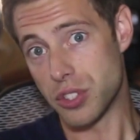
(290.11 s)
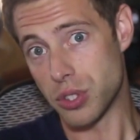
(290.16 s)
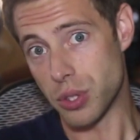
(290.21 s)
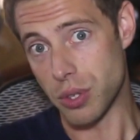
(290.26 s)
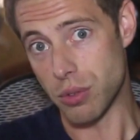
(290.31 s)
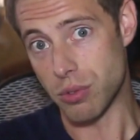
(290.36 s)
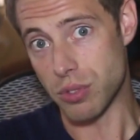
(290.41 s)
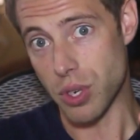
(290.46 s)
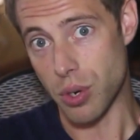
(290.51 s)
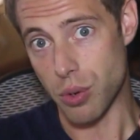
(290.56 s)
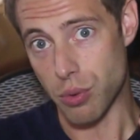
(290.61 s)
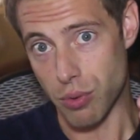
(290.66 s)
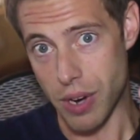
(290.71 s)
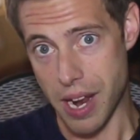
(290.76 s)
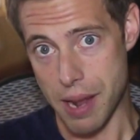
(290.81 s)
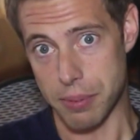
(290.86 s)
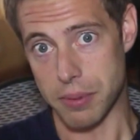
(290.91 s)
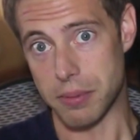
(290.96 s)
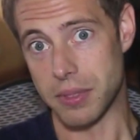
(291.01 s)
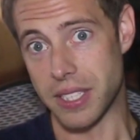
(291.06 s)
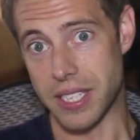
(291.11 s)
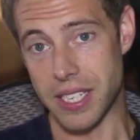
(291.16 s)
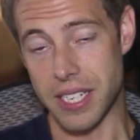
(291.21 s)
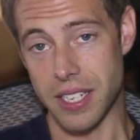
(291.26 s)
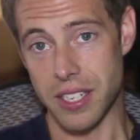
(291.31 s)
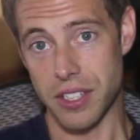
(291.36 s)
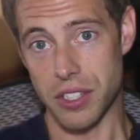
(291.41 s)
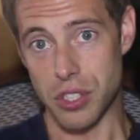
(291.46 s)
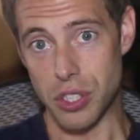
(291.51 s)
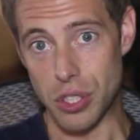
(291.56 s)
so you don't
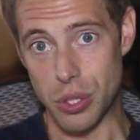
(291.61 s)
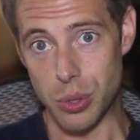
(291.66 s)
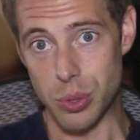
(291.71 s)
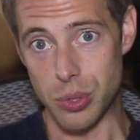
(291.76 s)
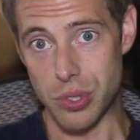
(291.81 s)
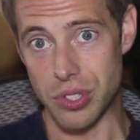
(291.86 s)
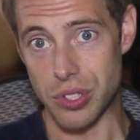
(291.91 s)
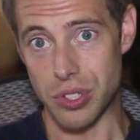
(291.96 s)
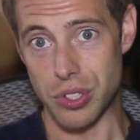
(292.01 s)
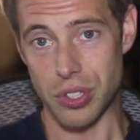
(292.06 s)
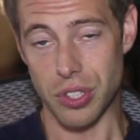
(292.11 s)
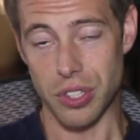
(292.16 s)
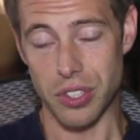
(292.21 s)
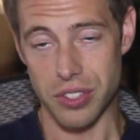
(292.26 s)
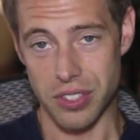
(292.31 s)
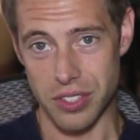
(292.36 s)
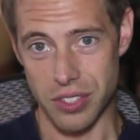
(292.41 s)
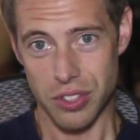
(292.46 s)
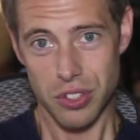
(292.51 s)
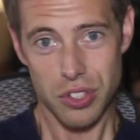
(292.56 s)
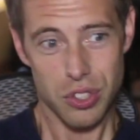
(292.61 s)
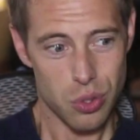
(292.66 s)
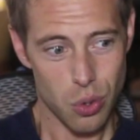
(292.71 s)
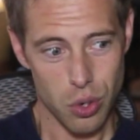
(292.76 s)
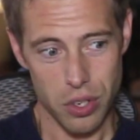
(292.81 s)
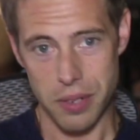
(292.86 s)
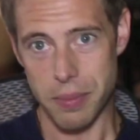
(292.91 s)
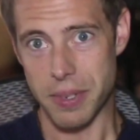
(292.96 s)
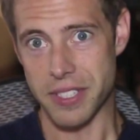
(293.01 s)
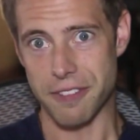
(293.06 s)
rapidly use the sugars and
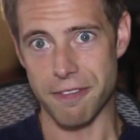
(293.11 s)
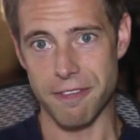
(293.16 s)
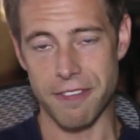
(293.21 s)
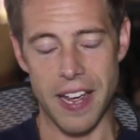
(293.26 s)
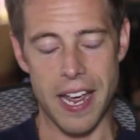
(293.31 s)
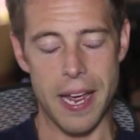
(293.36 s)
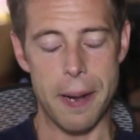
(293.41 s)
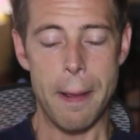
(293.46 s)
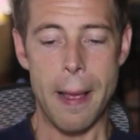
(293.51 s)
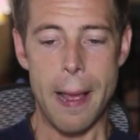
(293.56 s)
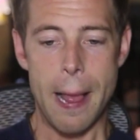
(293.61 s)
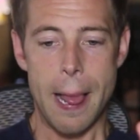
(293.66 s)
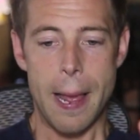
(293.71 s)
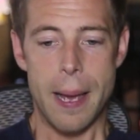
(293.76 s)
store them as a fat.